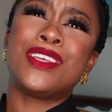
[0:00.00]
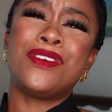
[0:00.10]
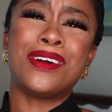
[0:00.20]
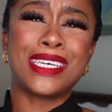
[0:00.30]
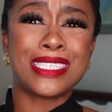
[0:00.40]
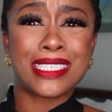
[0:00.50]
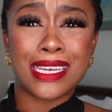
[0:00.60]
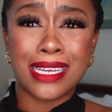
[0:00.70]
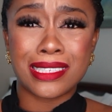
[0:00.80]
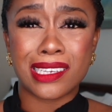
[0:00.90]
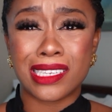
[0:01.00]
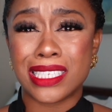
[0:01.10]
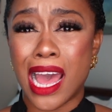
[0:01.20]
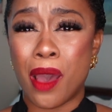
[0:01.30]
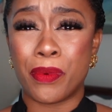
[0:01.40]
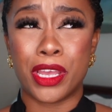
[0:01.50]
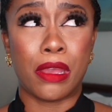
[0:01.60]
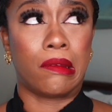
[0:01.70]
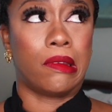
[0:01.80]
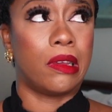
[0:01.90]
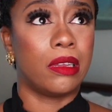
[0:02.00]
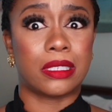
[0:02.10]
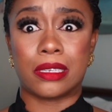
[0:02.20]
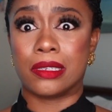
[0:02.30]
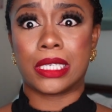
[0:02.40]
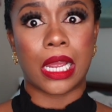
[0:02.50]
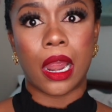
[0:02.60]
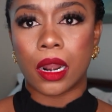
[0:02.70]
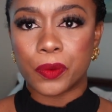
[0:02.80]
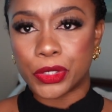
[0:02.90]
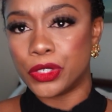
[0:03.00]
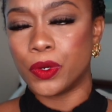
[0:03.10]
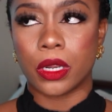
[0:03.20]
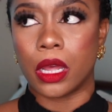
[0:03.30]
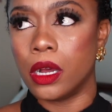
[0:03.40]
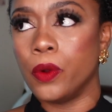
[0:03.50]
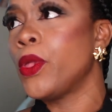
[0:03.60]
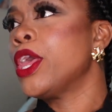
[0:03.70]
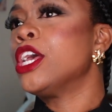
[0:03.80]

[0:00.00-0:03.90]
You can sing to the top of your lungs in the shower when you're alone.